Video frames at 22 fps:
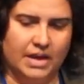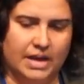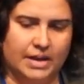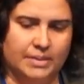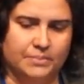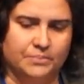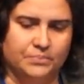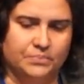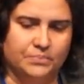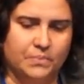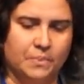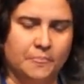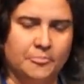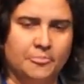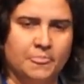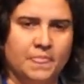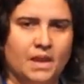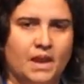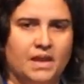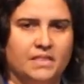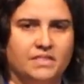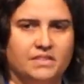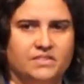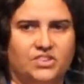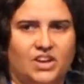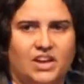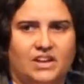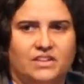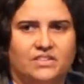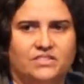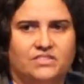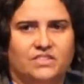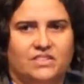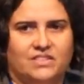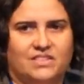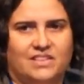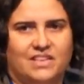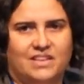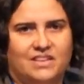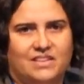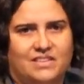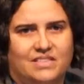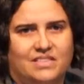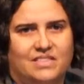And the challenge, I
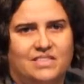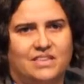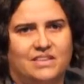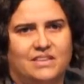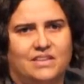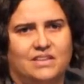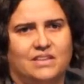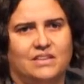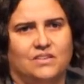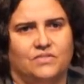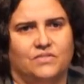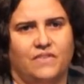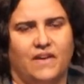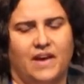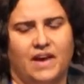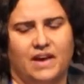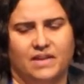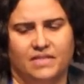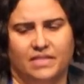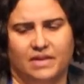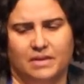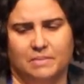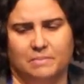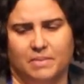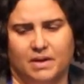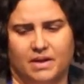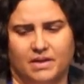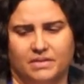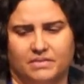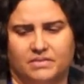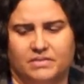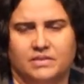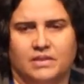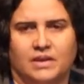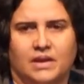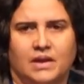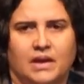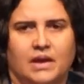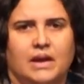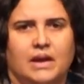think, in thinking of how that might